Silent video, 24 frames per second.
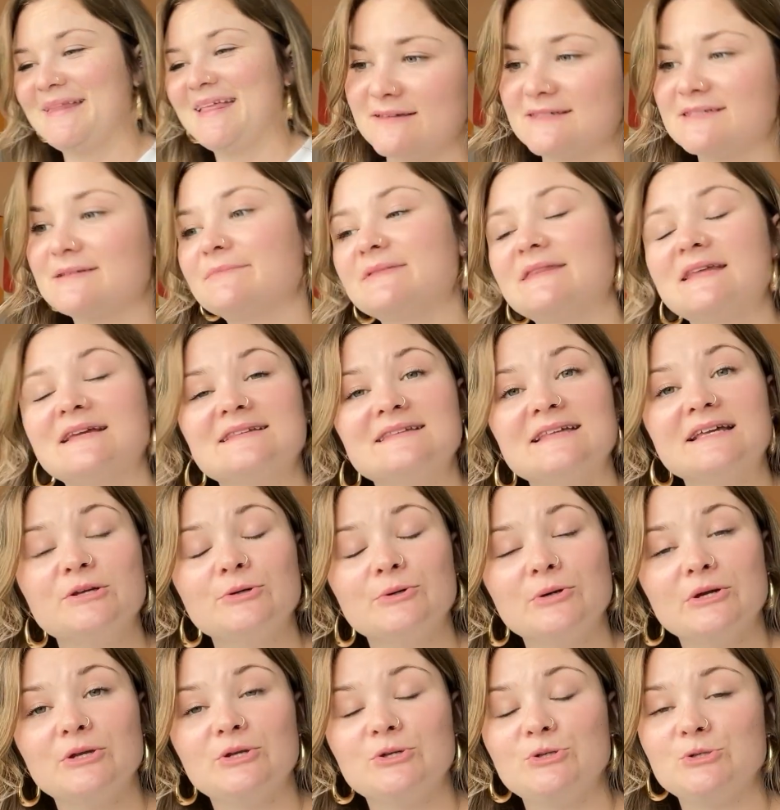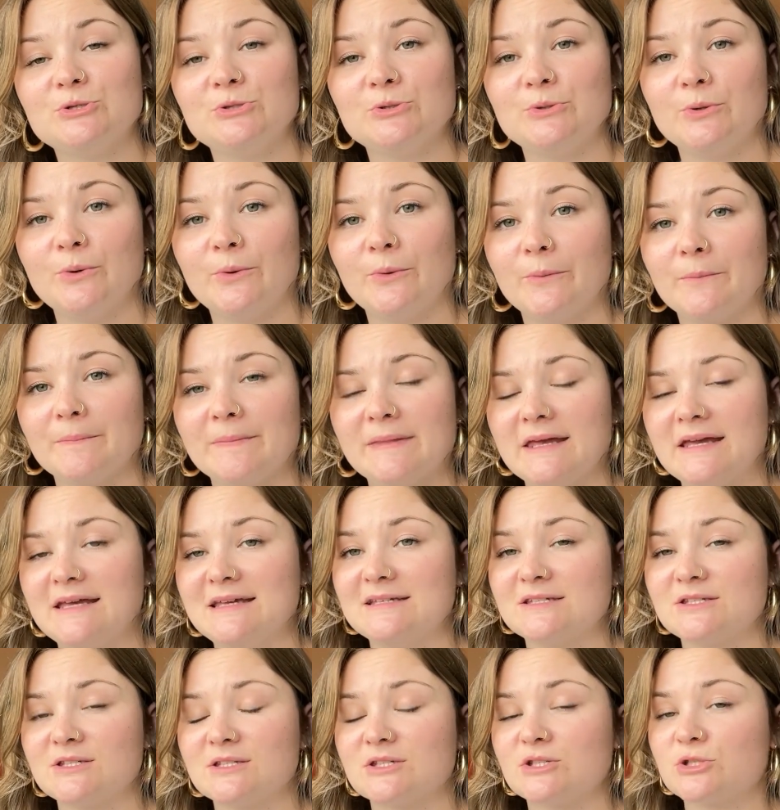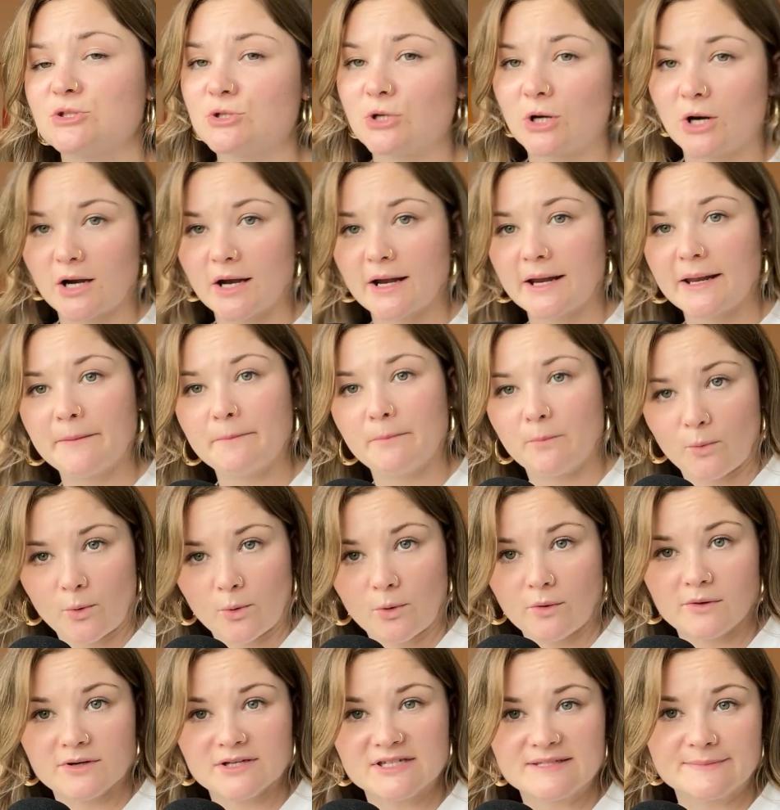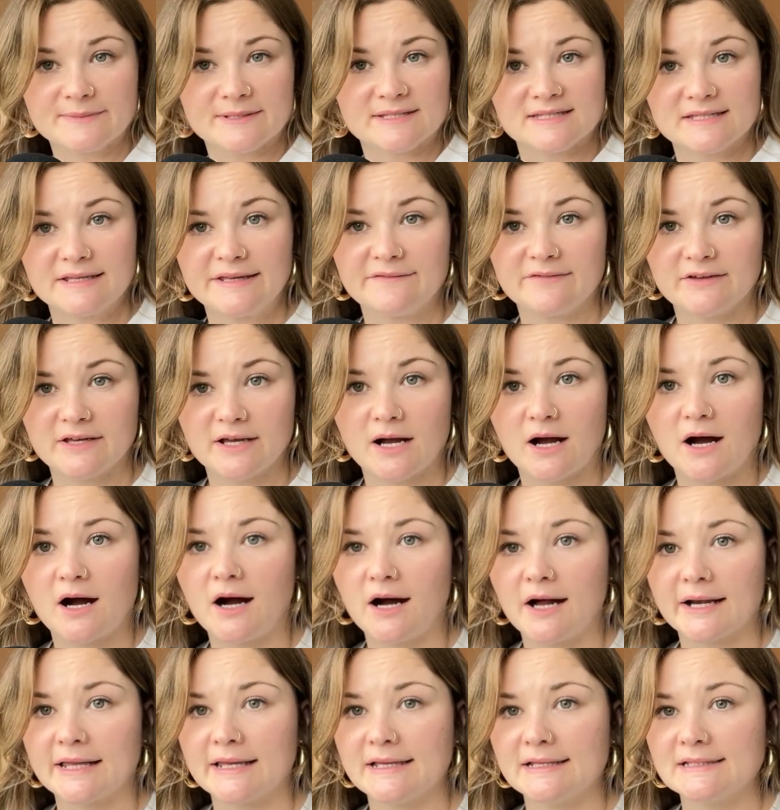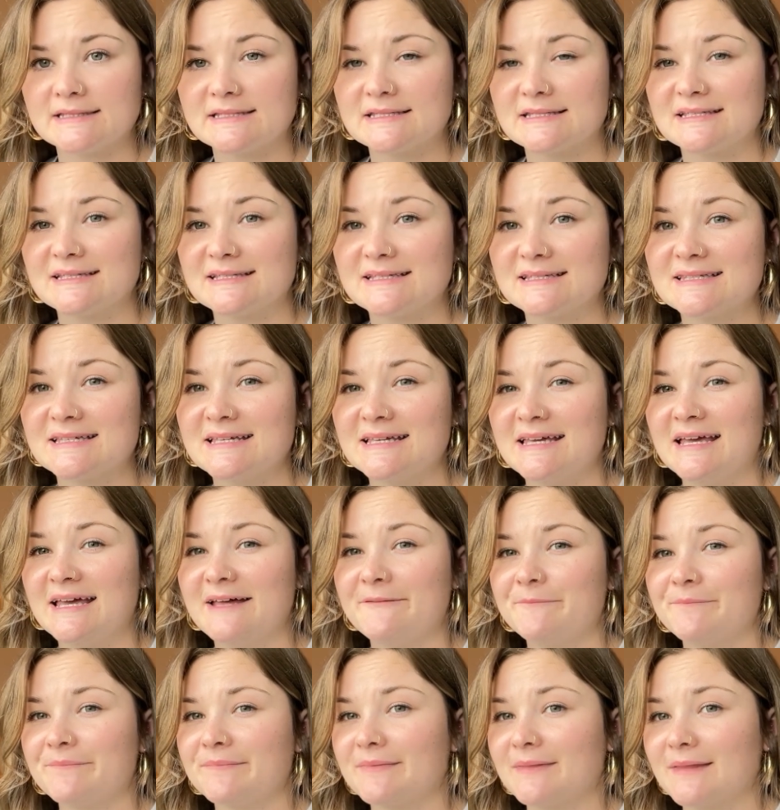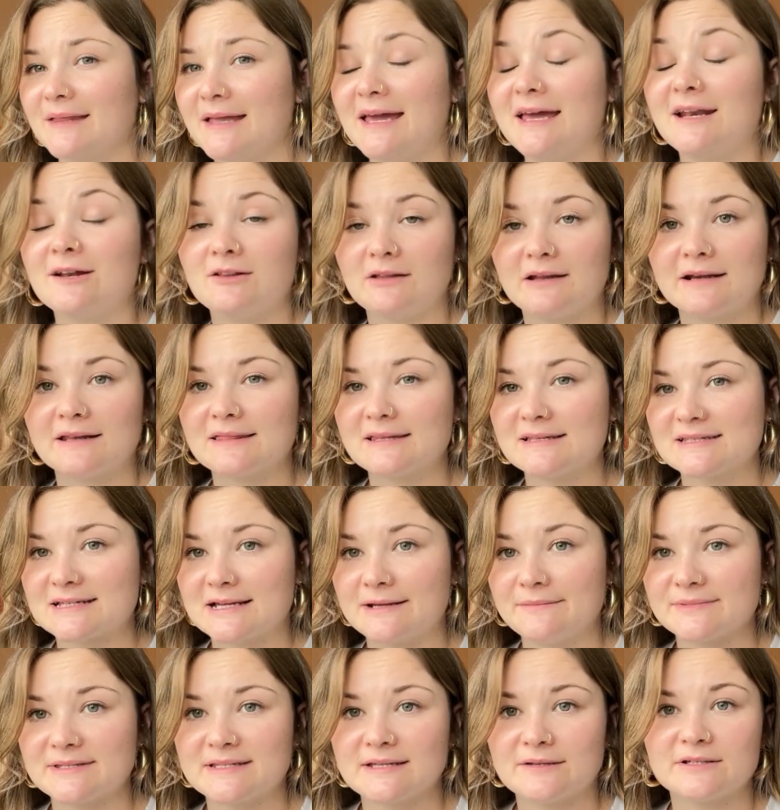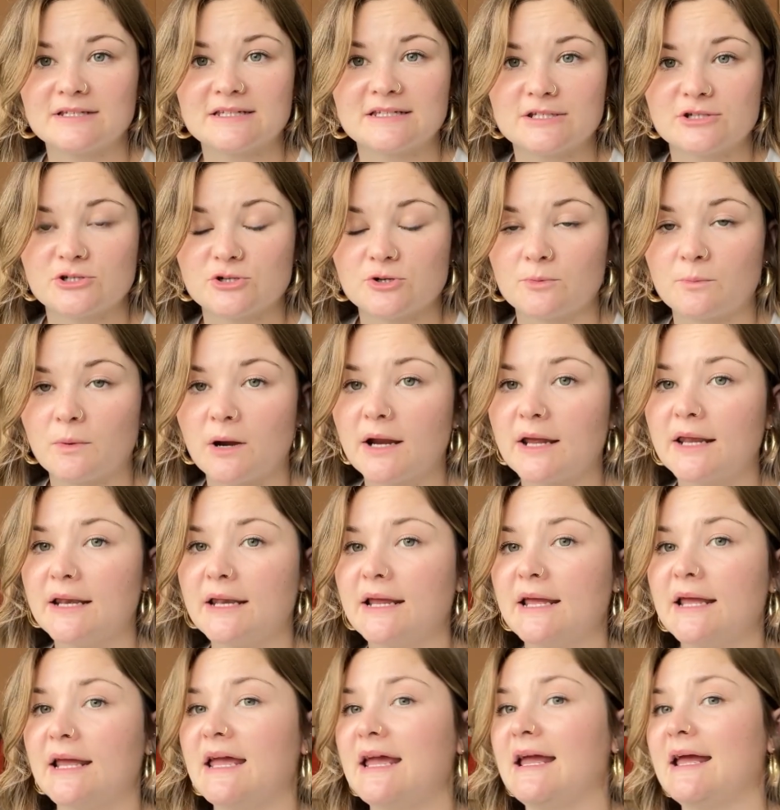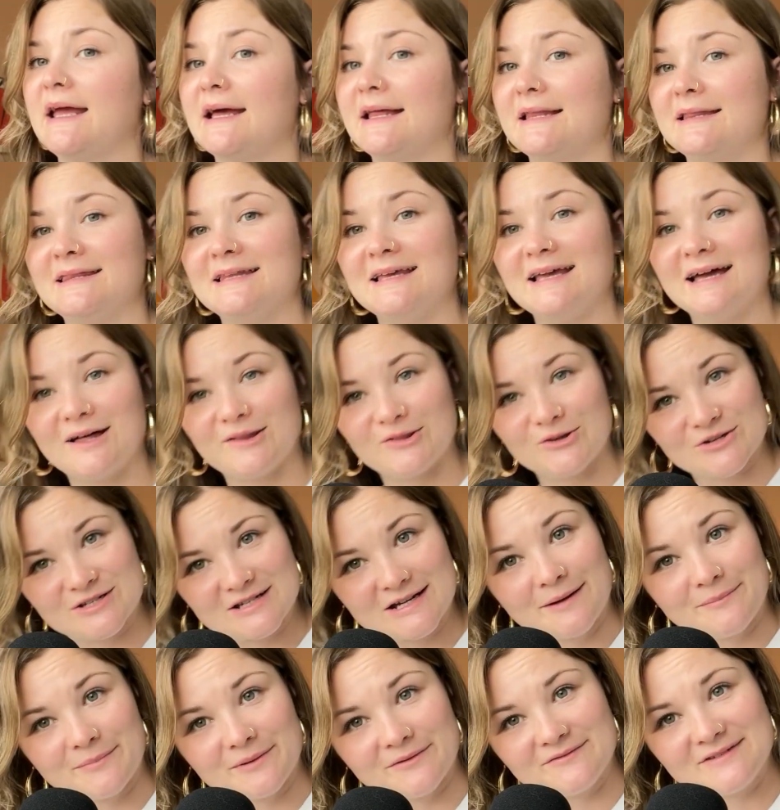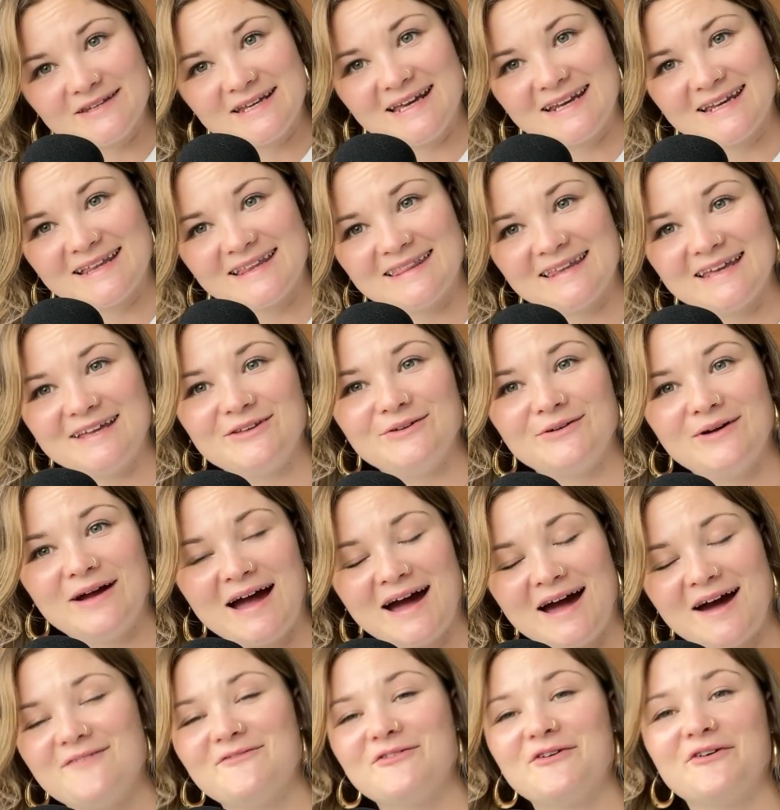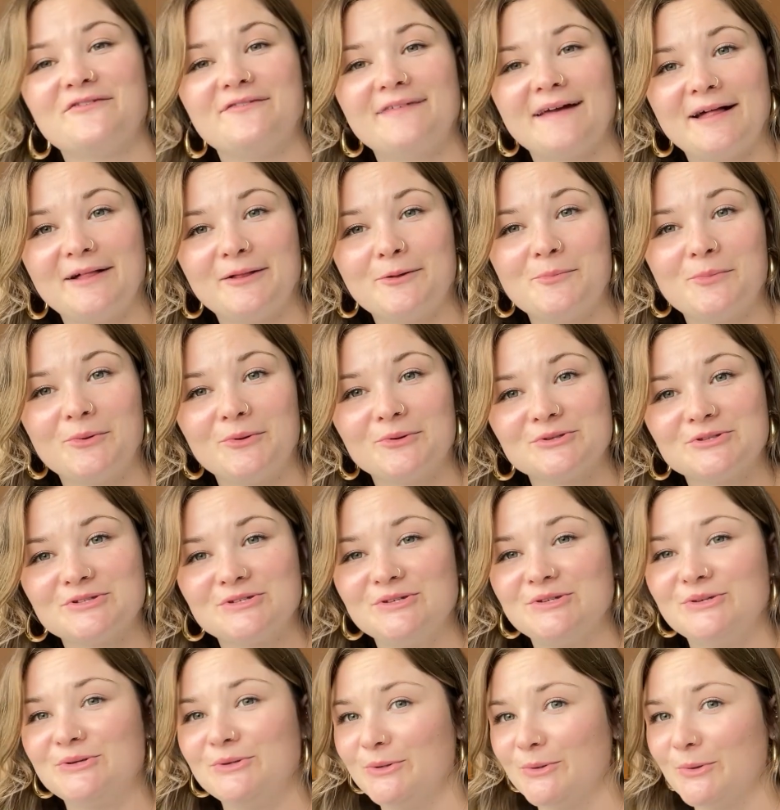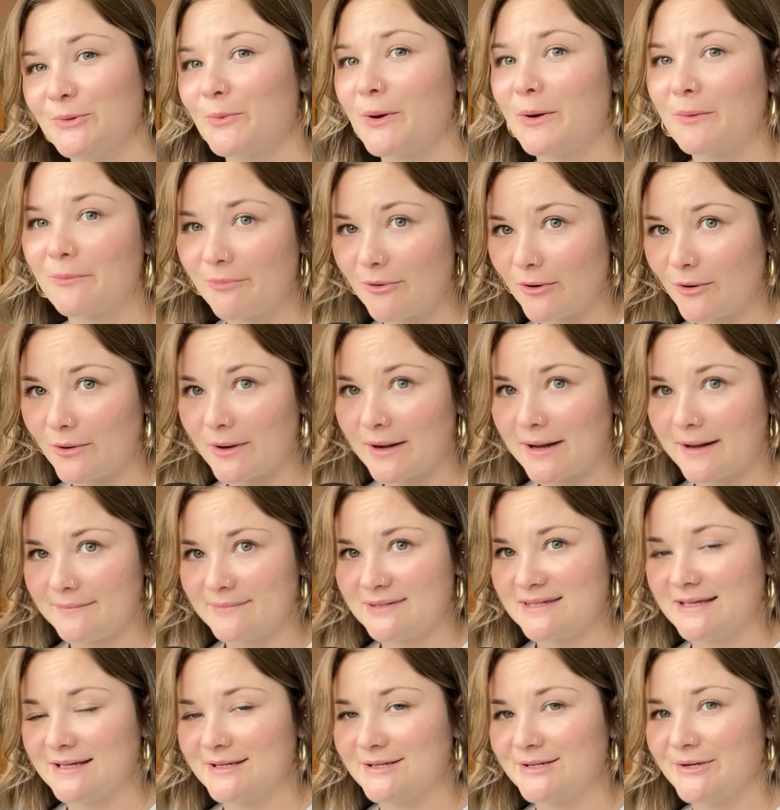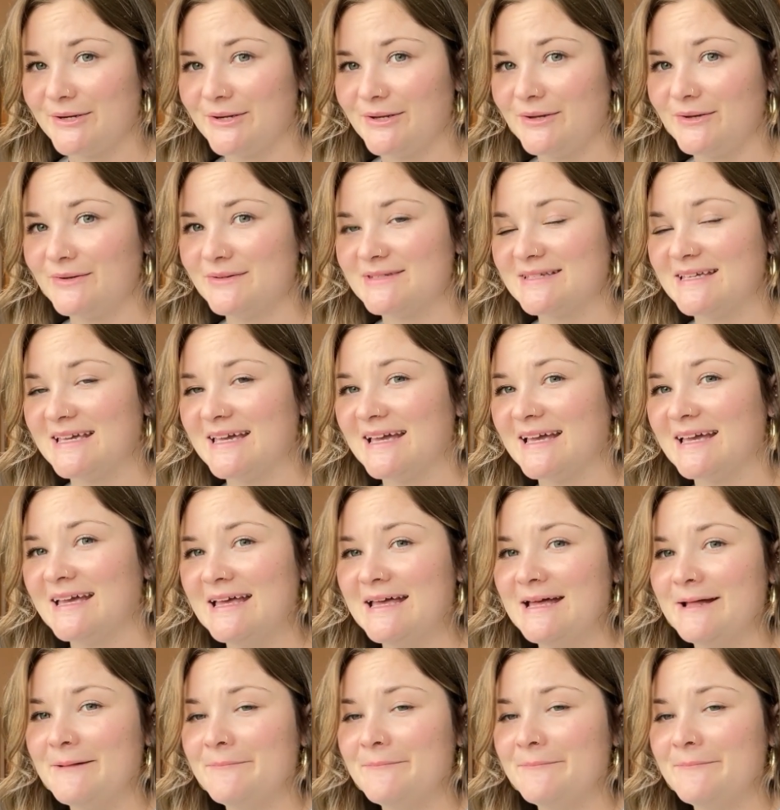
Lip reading: some things that you can do is target more specific audiences. And a lot of this comes down to digital marketing and the other type of data that you have available to you, what programs that you're using.